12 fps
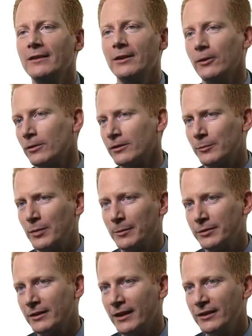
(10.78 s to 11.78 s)
in the older
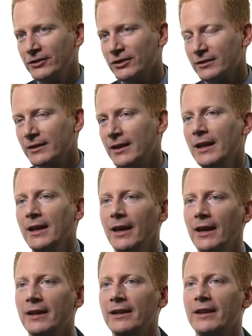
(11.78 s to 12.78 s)
population.
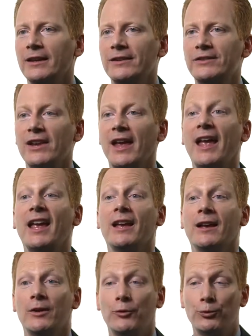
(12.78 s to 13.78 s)
It is
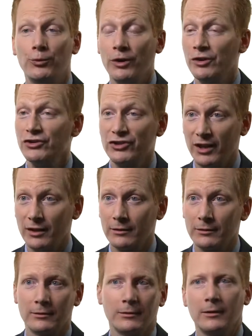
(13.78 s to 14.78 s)
a worsening,
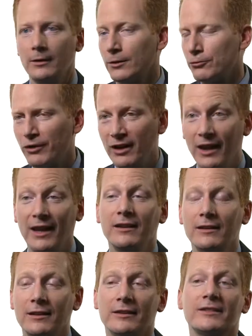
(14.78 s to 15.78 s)

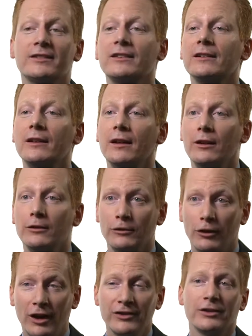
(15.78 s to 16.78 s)
relentless
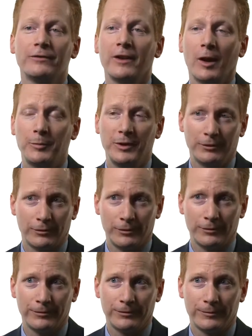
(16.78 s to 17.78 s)
loss of the optic
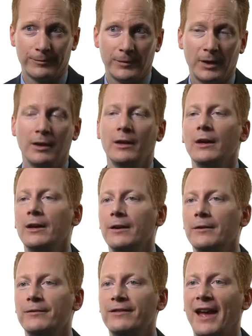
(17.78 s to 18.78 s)
nerve
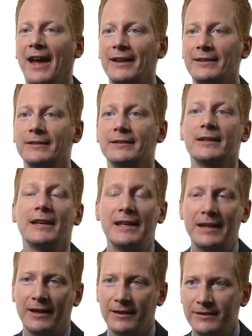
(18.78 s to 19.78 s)
that
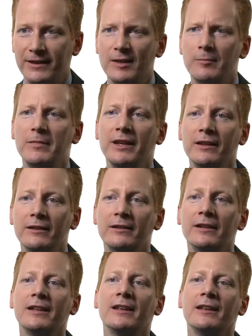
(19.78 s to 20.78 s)
is
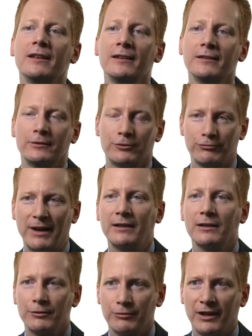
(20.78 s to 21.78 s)
immediately
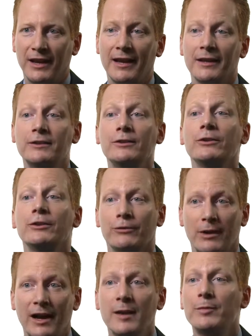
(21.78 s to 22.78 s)
directly related to
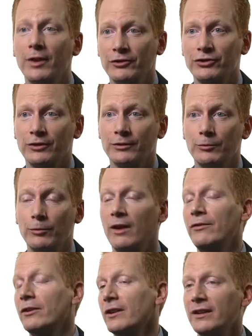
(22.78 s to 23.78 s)
your eye pressure.
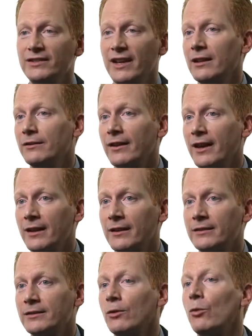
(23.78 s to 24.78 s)
Whether it is
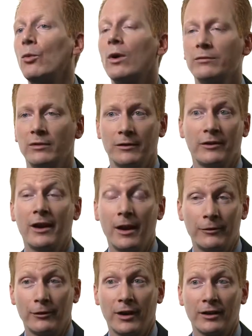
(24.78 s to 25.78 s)
elevated or whether
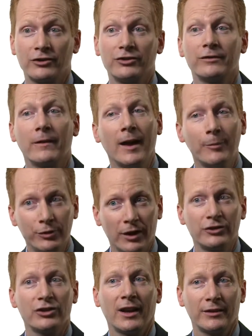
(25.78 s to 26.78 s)
average, that
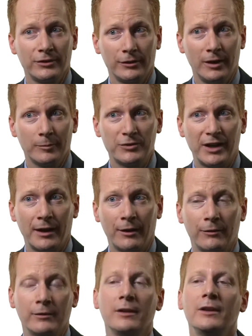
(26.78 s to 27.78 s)
pressure has to come
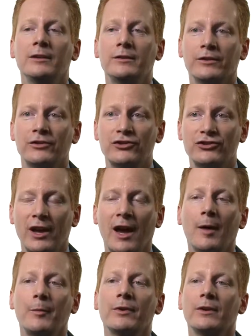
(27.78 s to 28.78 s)
down to
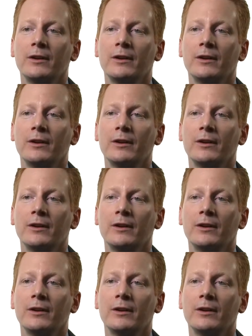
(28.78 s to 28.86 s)
stop